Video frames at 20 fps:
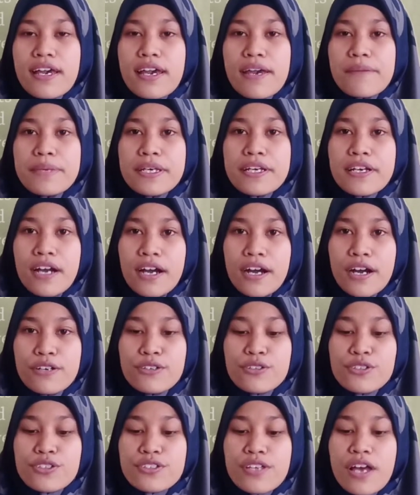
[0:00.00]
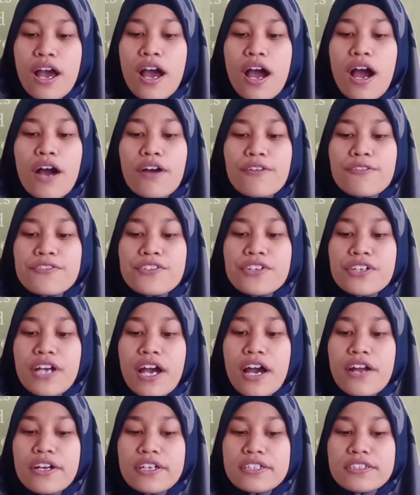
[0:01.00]
because of the
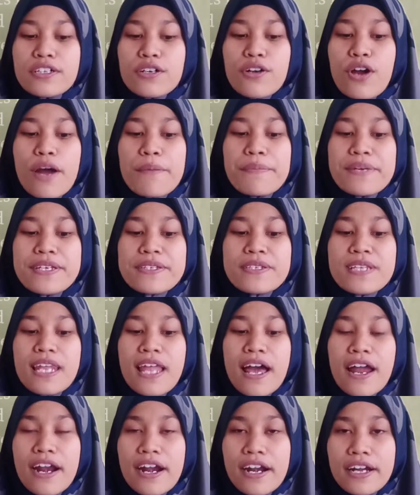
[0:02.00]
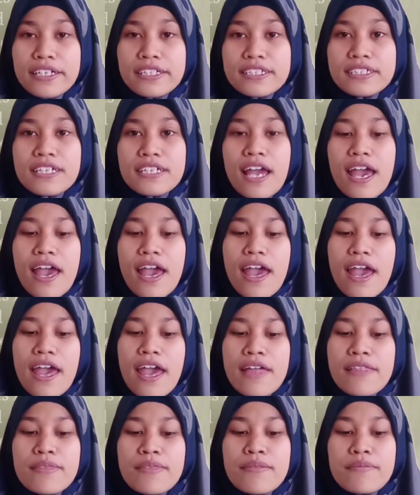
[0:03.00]
character of its large
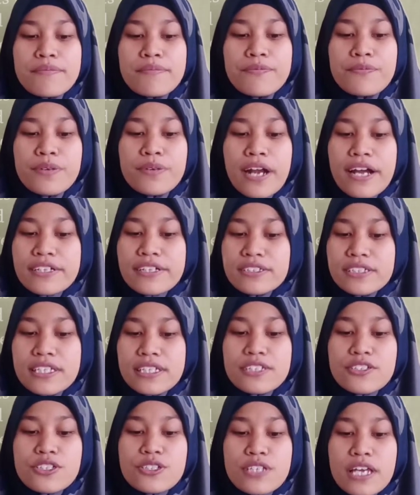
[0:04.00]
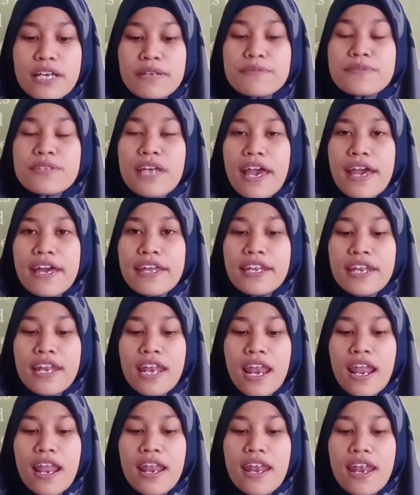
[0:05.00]
and branched stems
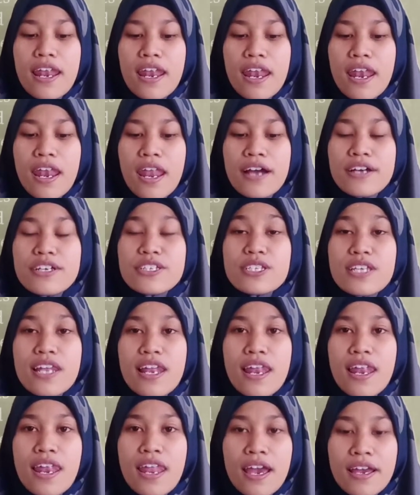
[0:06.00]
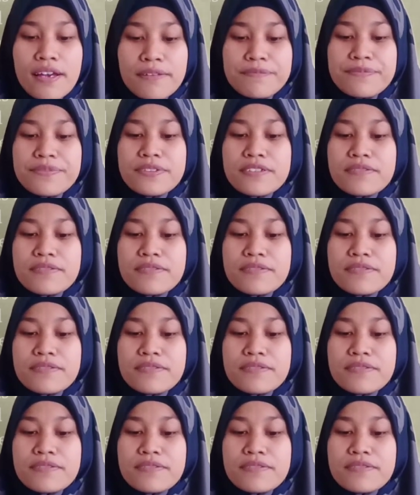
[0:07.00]
and large leaves.